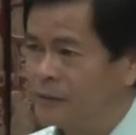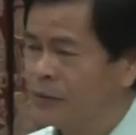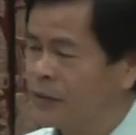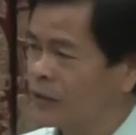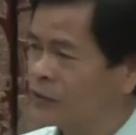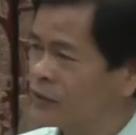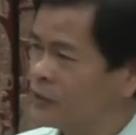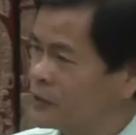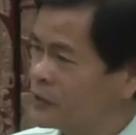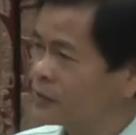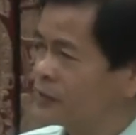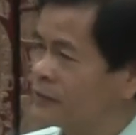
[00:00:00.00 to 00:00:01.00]
Because there
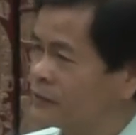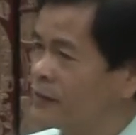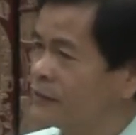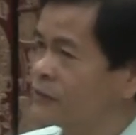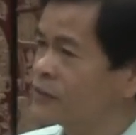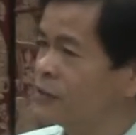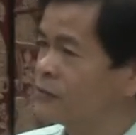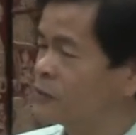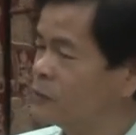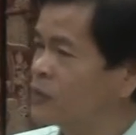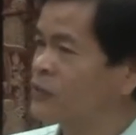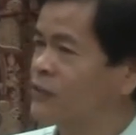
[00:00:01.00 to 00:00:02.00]
is a tendency
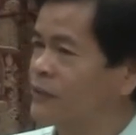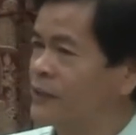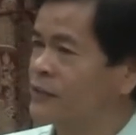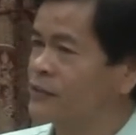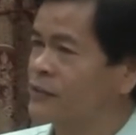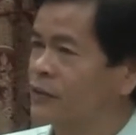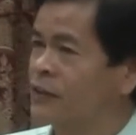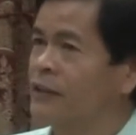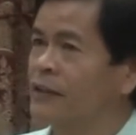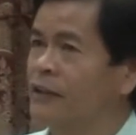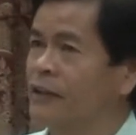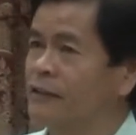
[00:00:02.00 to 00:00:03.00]
for most of us to
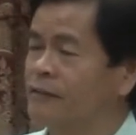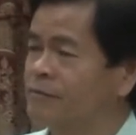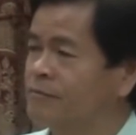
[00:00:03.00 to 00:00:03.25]
think that,